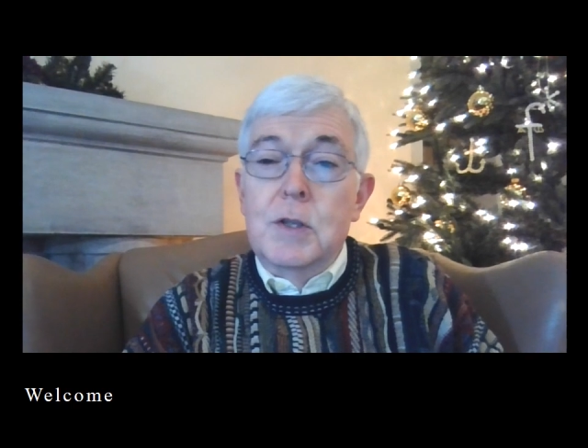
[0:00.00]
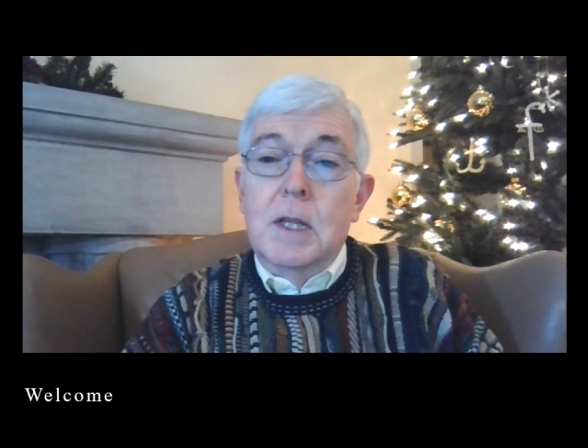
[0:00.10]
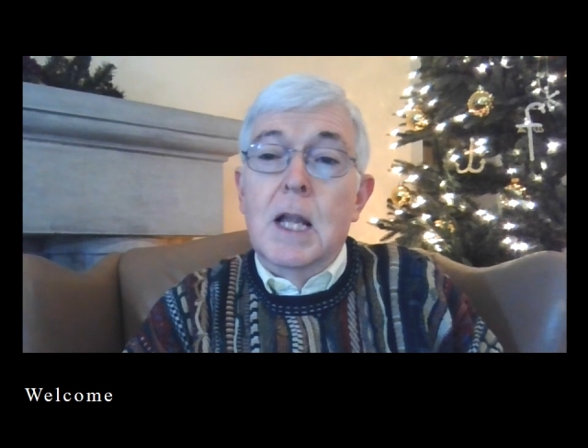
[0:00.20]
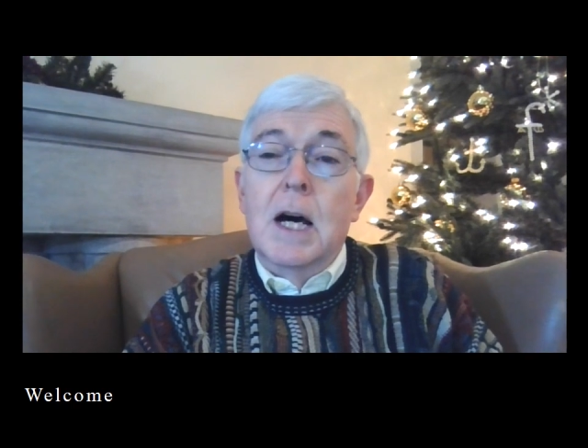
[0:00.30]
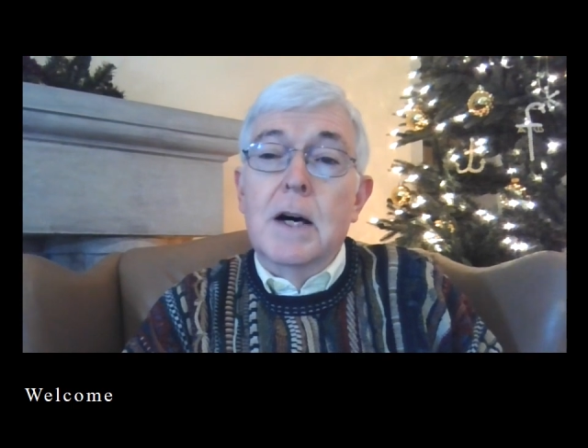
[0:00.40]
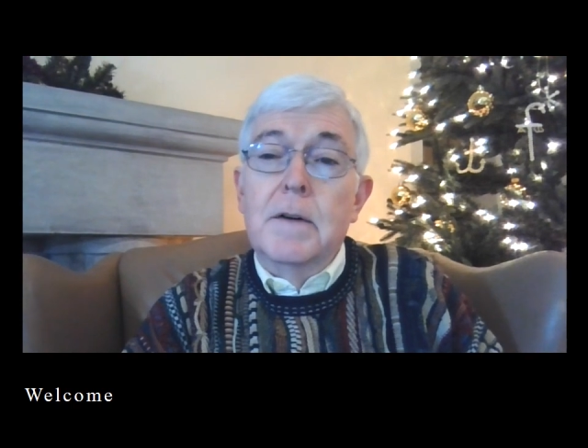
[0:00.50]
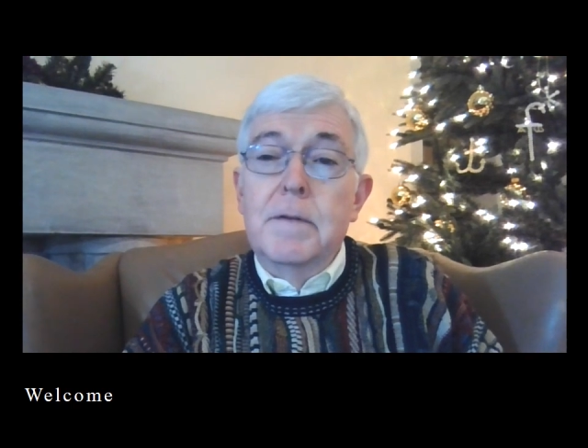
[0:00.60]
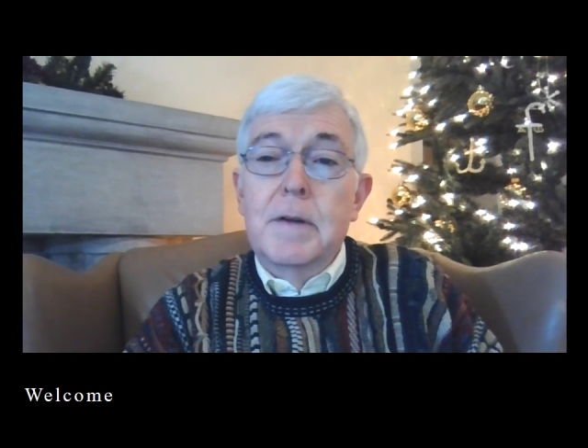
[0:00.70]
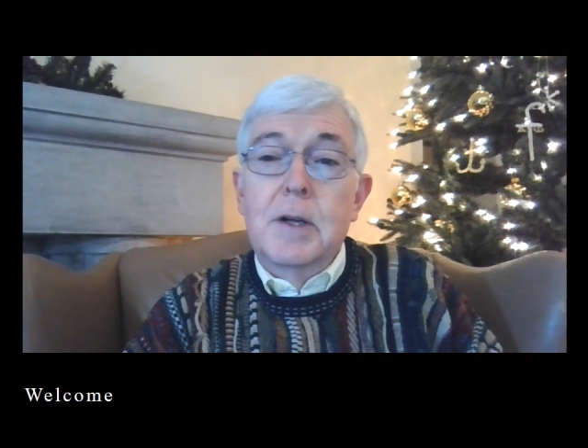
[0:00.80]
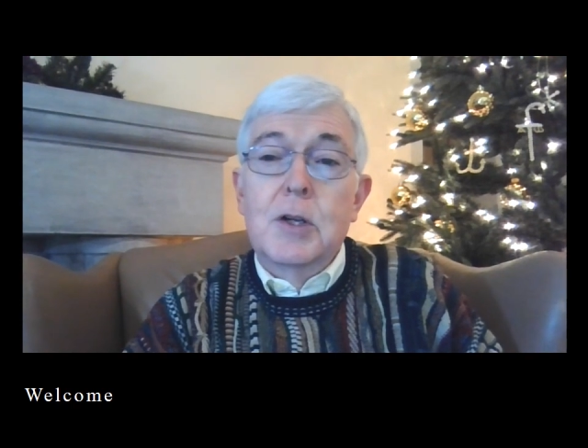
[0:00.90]
love,
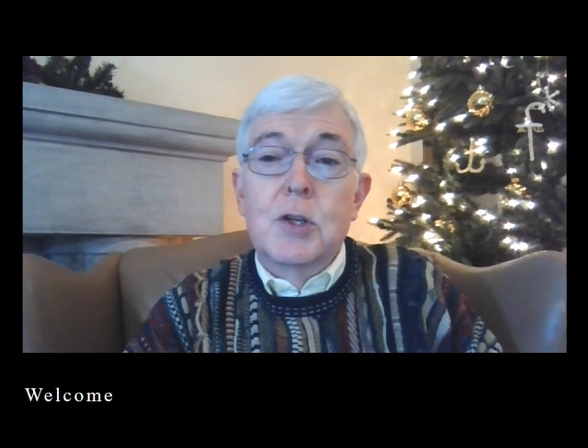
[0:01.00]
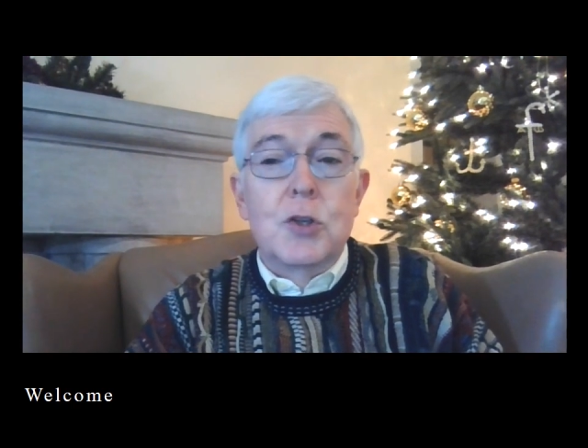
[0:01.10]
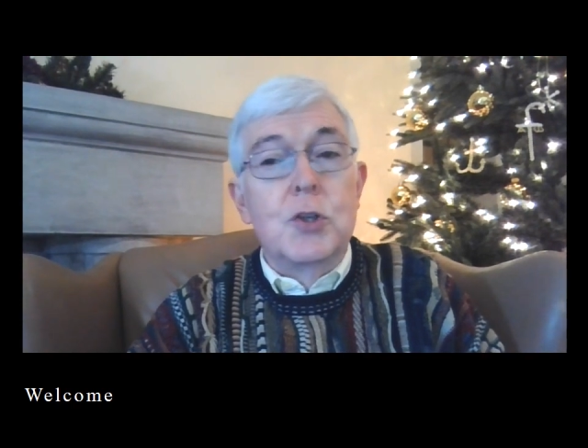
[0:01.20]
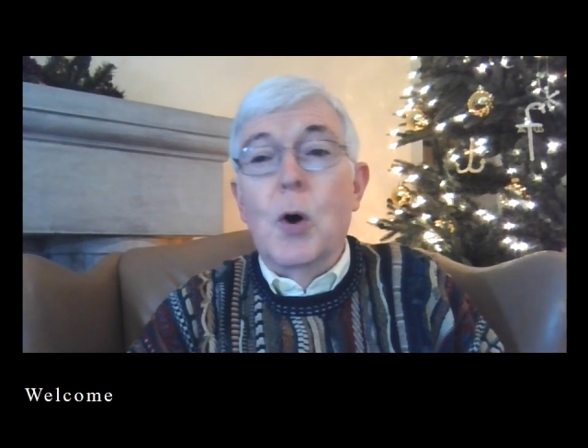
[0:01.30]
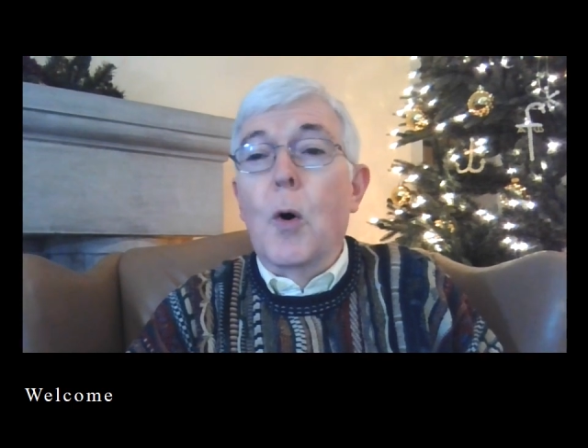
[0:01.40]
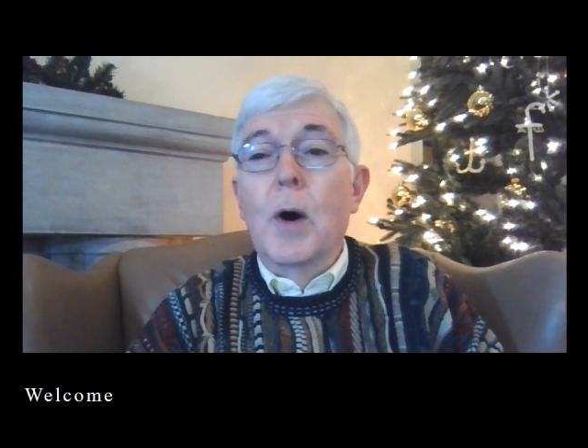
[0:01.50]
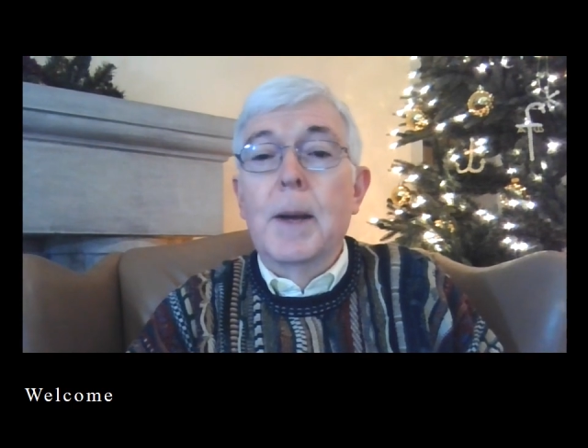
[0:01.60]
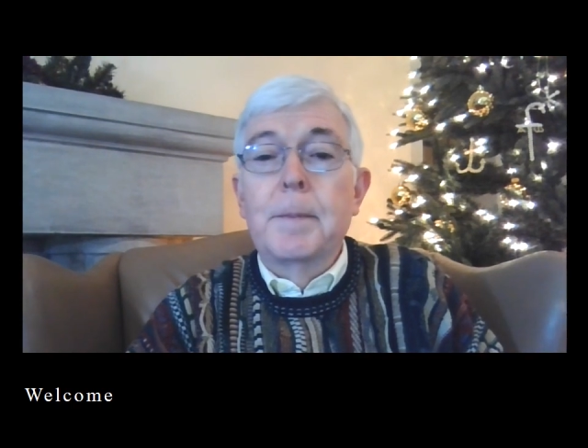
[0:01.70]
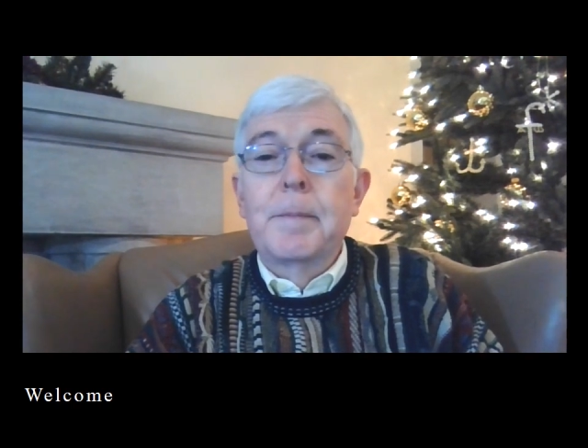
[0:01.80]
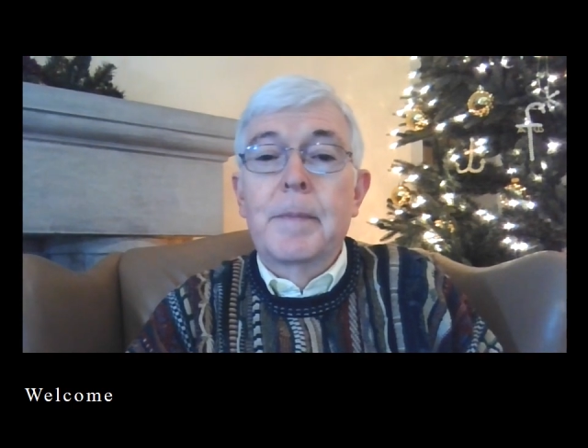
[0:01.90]
joy,
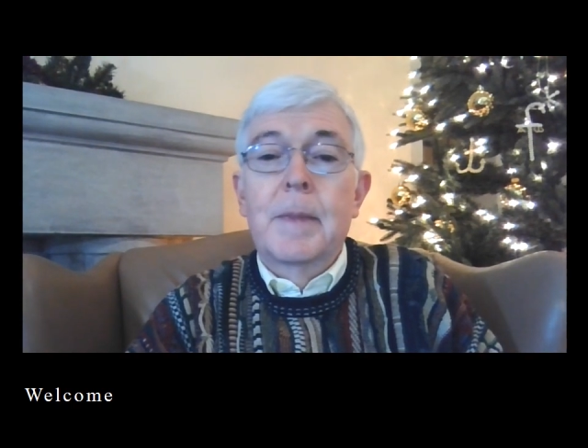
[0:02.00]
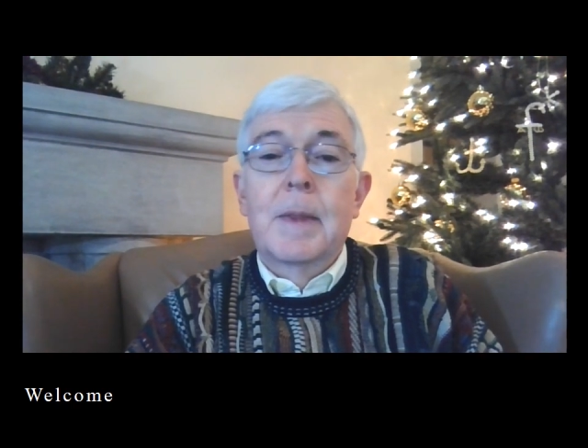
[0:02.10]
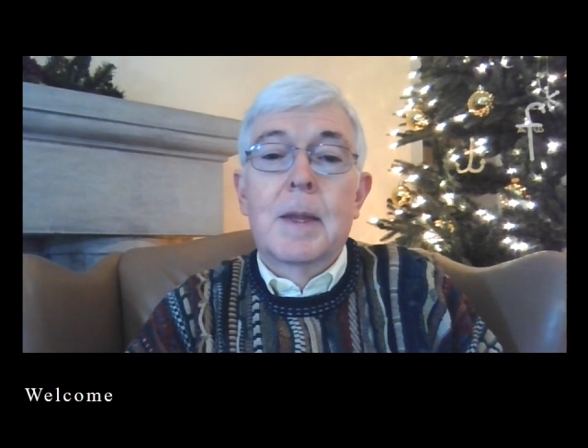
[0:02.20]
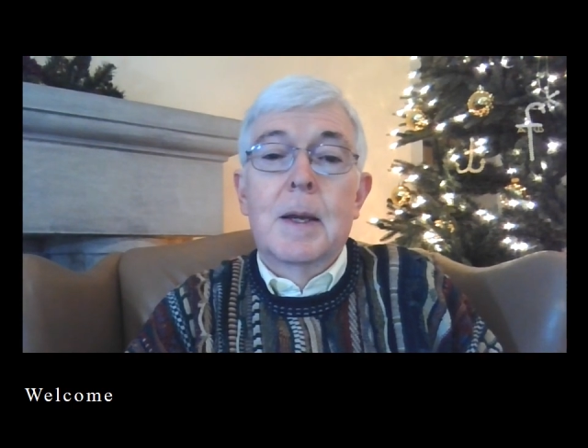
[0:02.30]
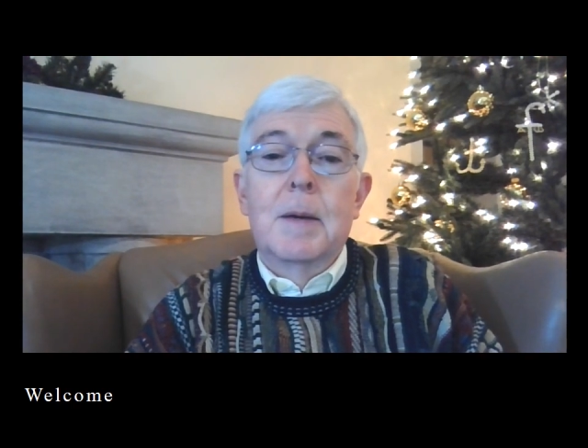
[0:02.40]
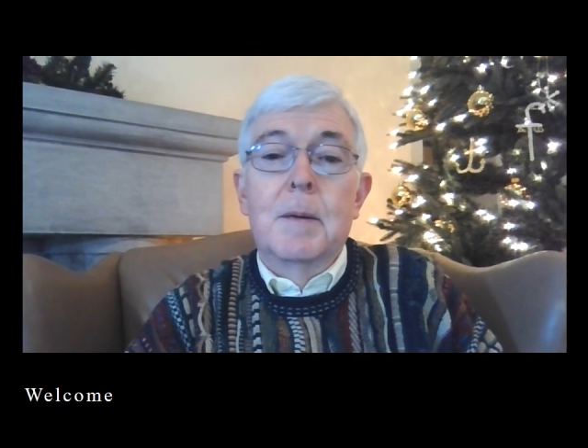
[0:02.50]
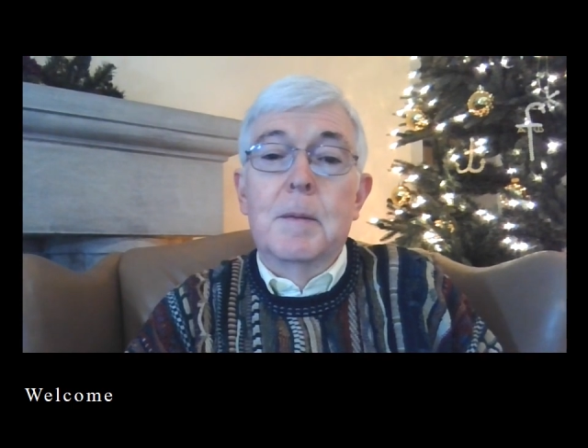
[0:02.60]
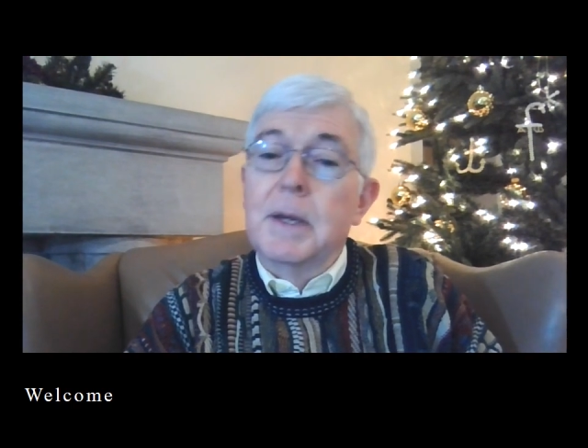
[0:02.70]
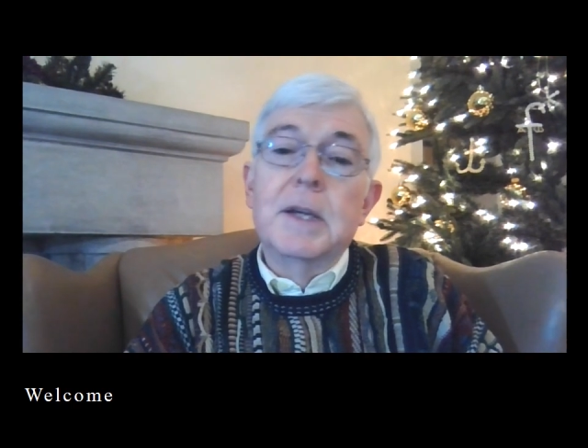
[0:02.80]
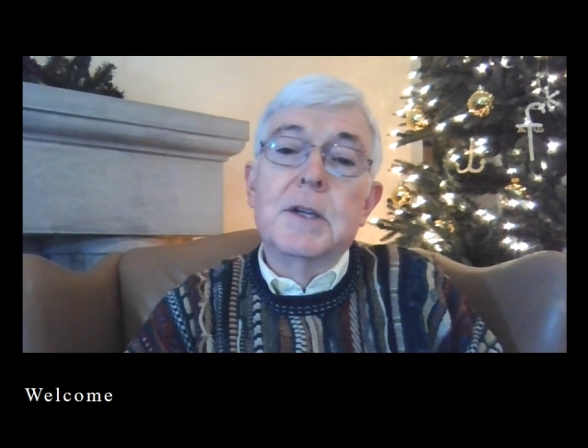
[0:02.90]

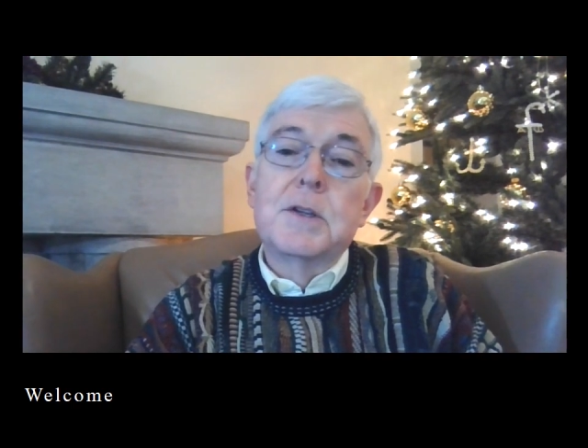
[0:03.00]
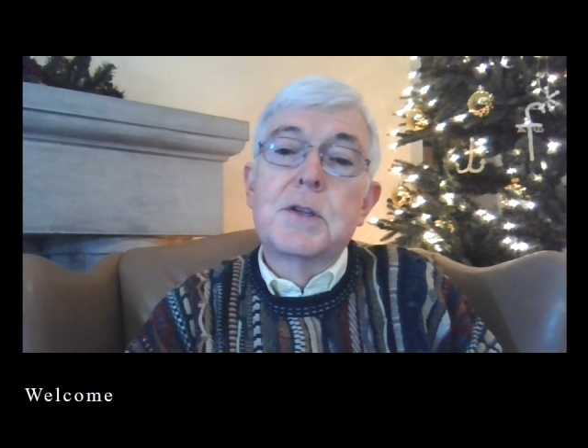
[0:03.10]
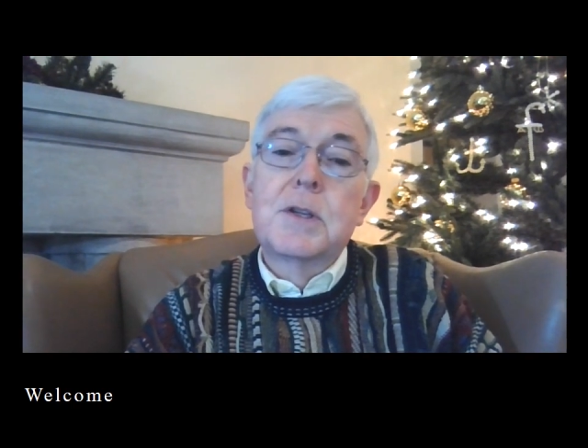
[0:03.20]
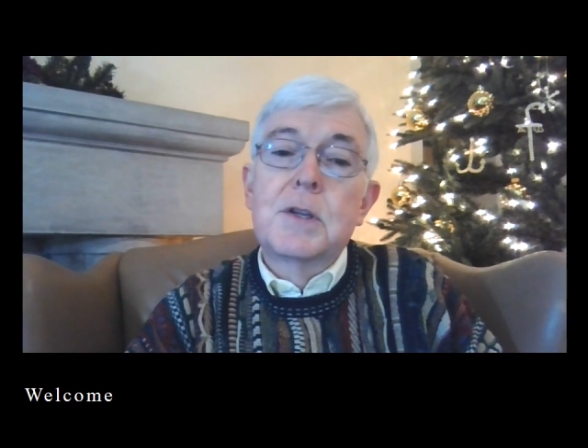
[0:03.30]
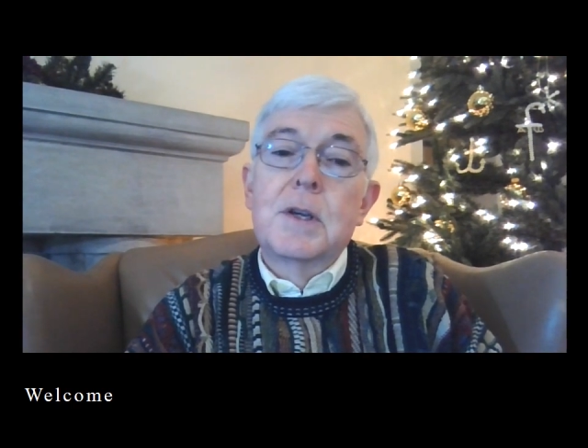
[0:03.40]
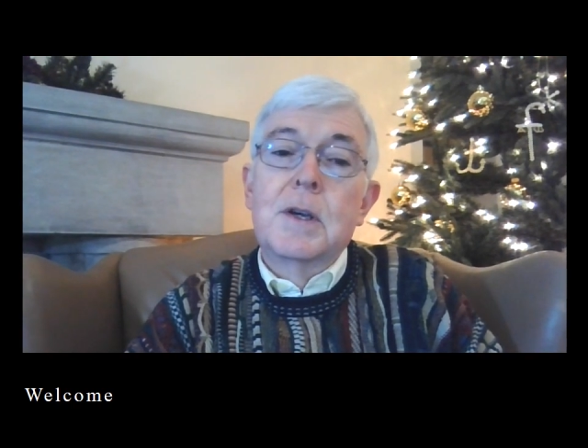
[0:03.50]
peace,